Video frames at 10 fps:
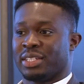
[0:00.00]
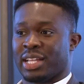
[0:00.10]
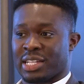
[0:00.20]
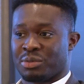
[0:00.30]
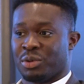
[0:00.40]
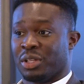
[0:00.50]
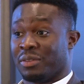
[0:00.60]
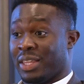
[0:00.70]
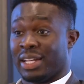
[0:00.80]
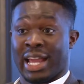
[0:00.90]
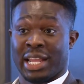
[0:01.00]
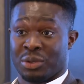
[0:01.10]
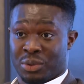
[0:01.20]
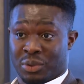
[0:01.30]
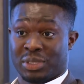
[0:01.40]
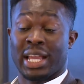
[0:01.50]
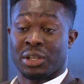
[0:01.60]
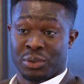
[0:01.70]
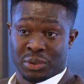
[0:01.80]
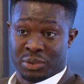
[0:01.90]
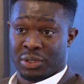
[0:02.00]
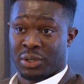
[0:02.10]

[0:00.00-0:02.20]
the testimony of the nine year old, 10 year old